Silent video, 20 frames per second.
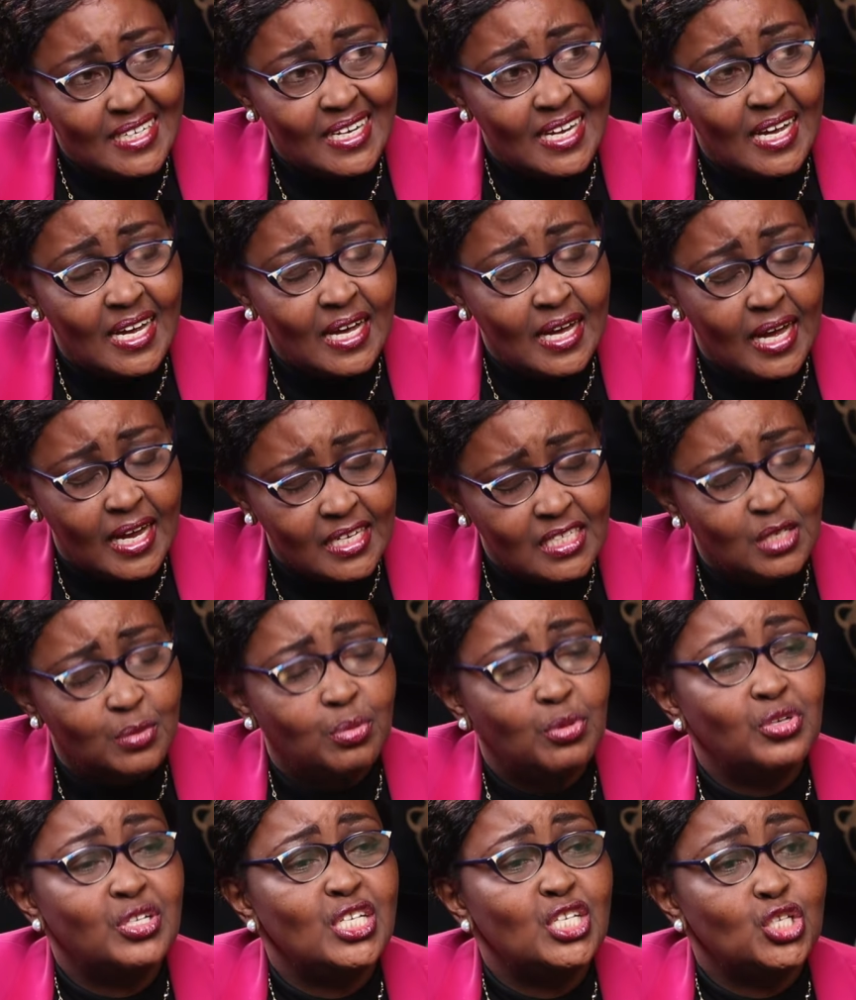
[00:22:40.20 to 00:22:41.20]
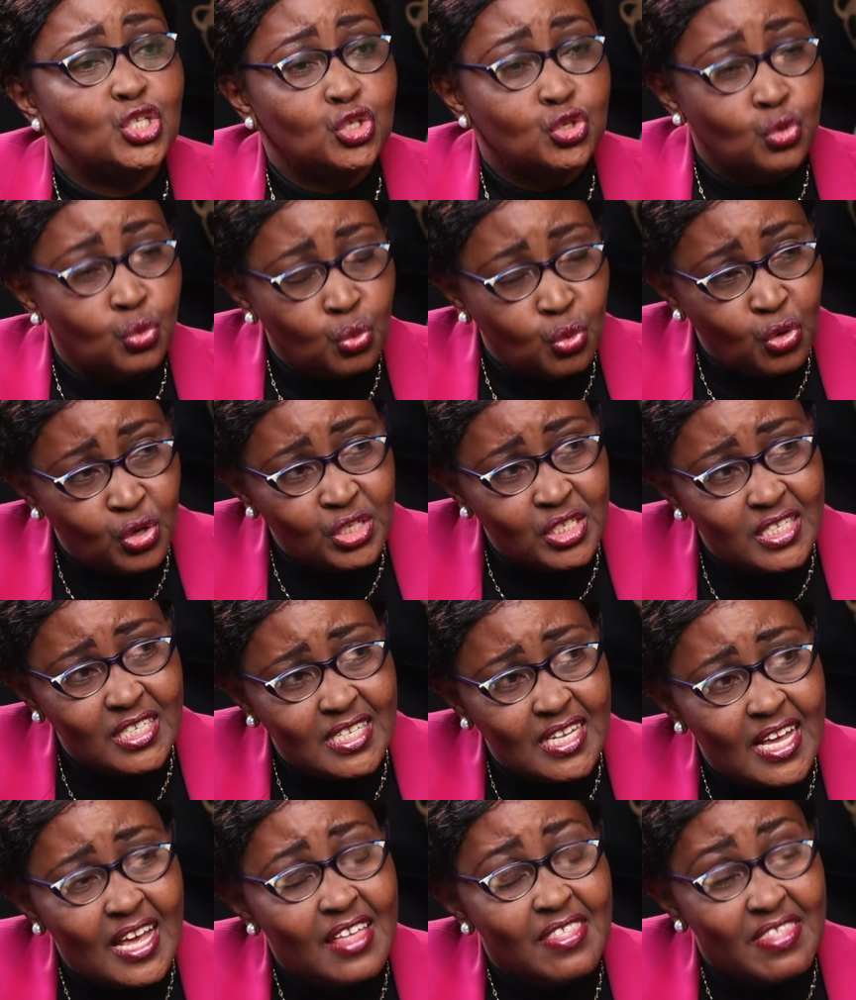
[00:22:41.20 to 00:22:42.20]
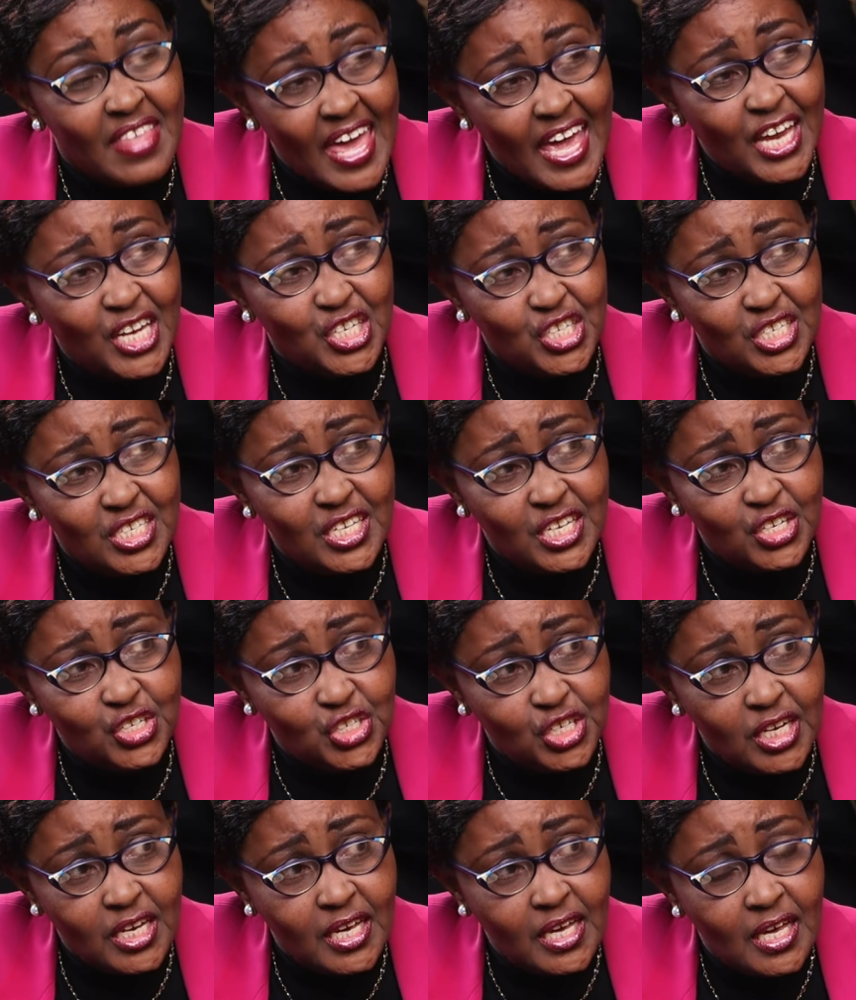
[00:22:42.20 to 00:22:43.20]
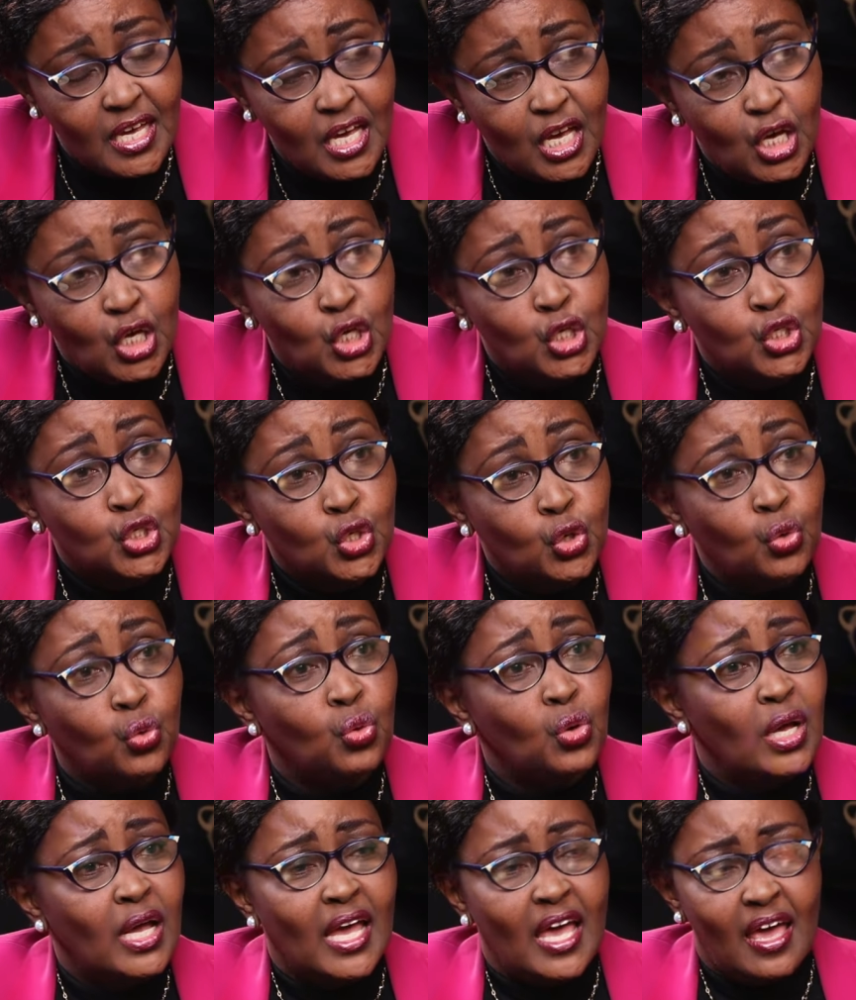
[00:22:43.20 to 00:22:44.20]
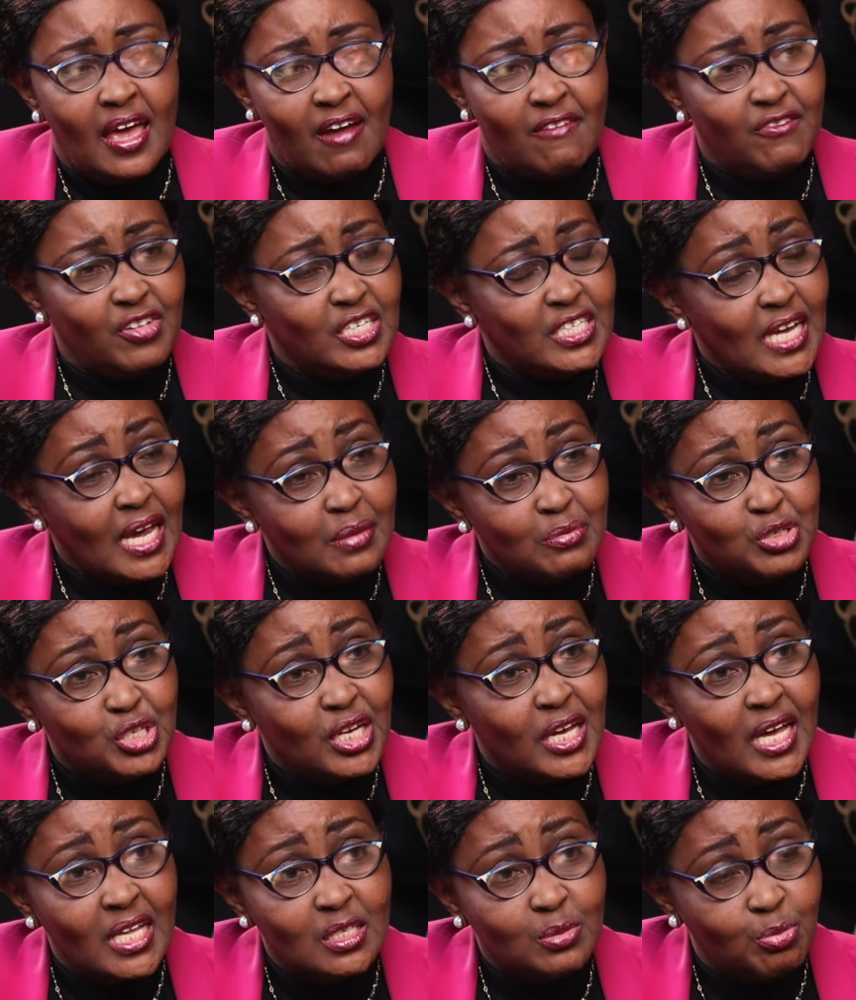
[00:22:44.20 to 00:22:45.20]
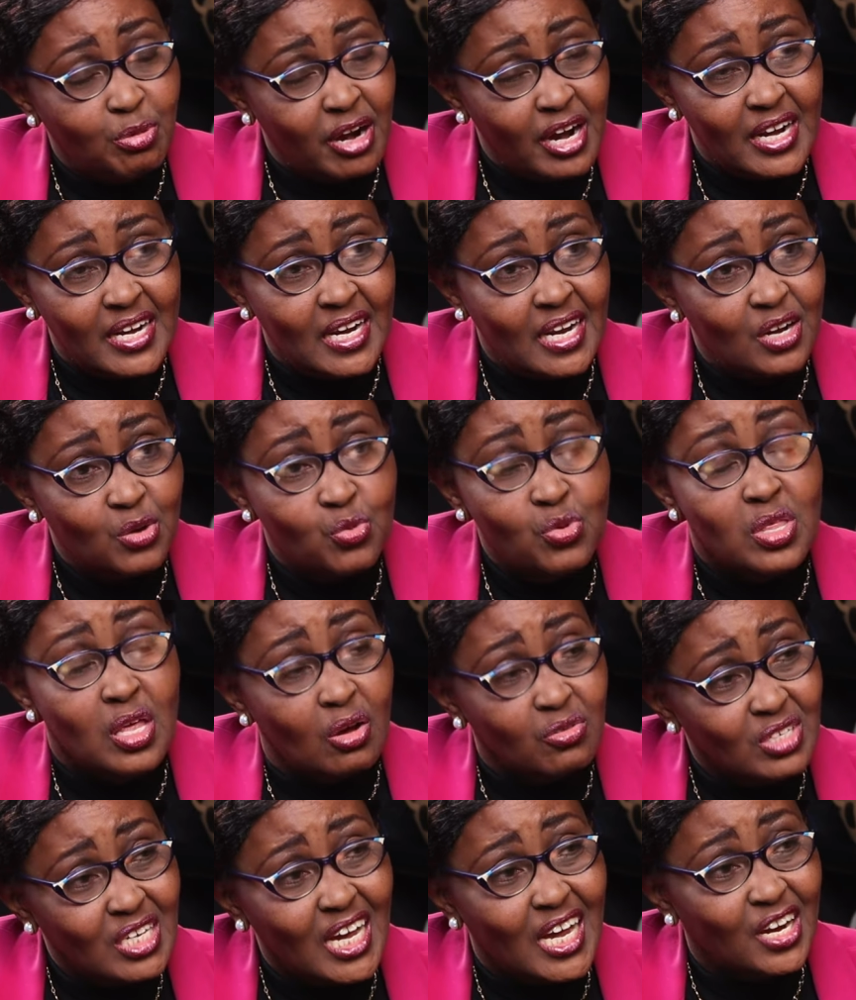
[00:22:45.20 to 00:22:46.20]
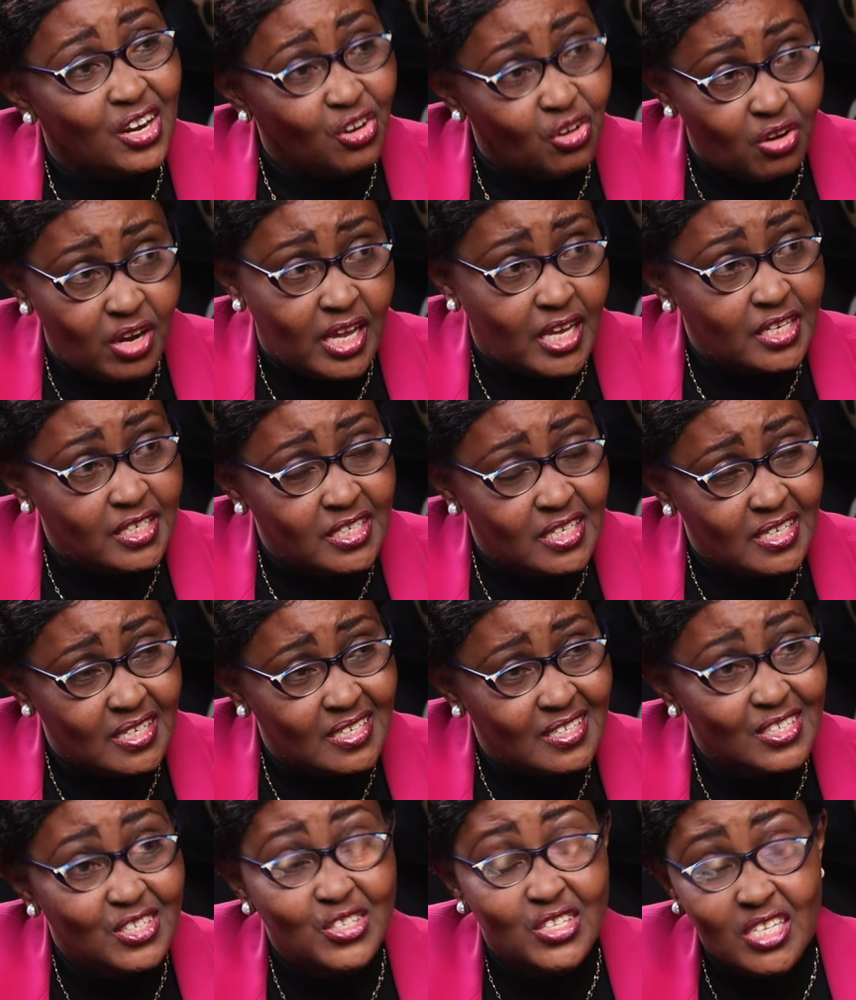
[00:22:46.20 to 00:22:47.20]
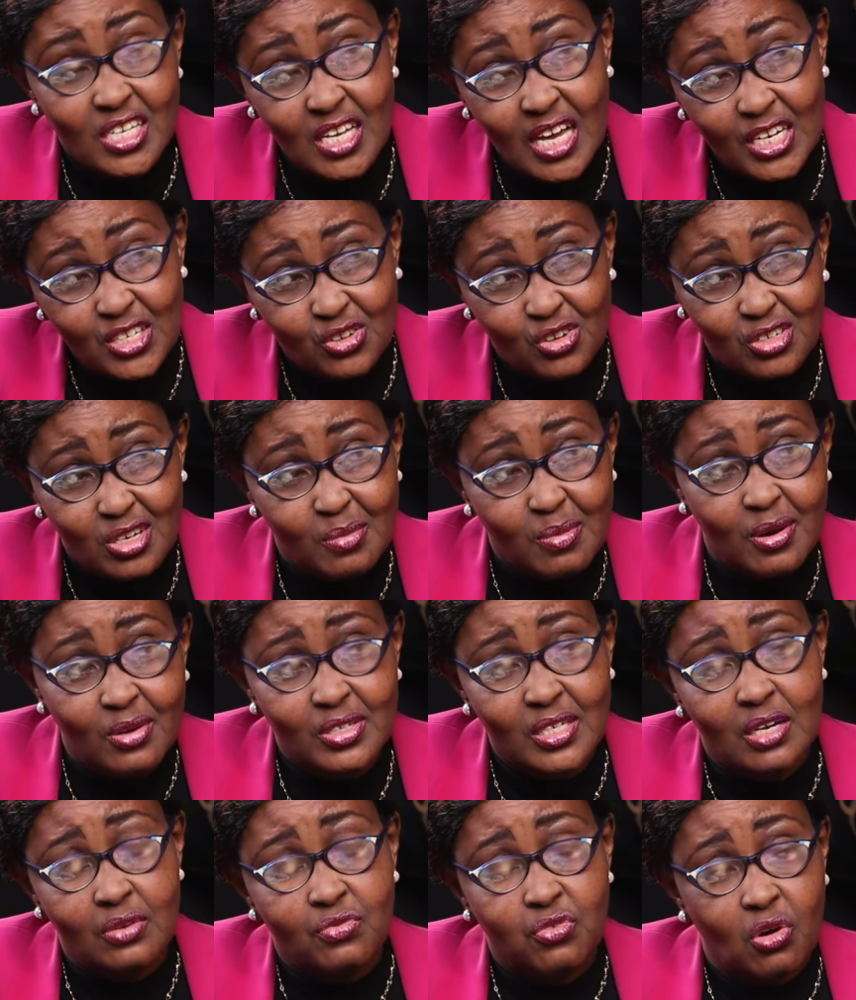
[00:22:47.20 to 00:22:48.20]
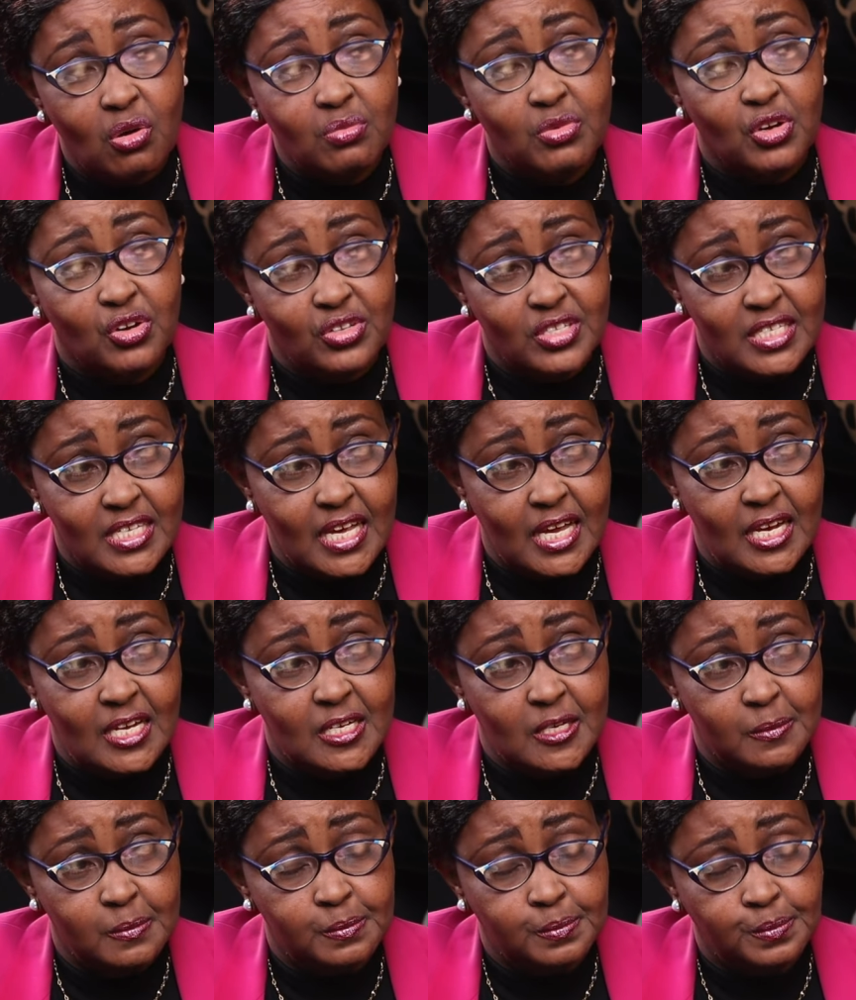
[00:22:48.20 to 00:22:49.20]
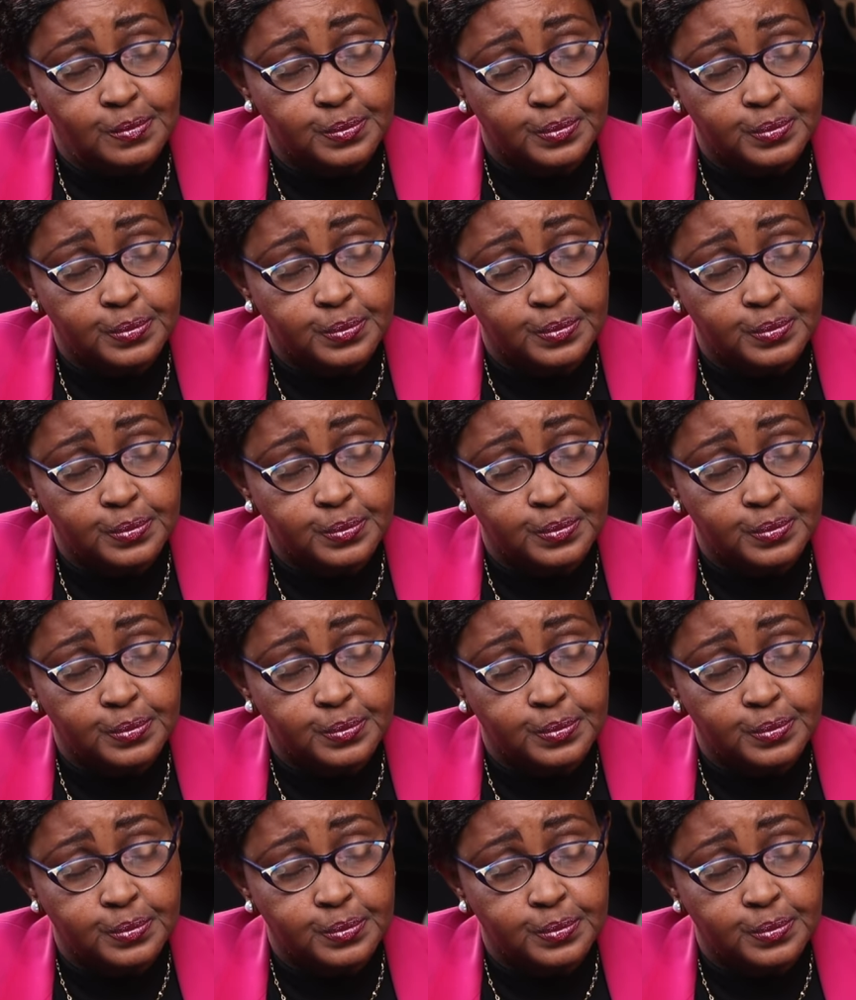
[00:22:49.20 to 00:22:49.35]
antibodies towards the HCG. So every time she gets pregnant without her knowledge, you see, I talked about informed consent. Yeah.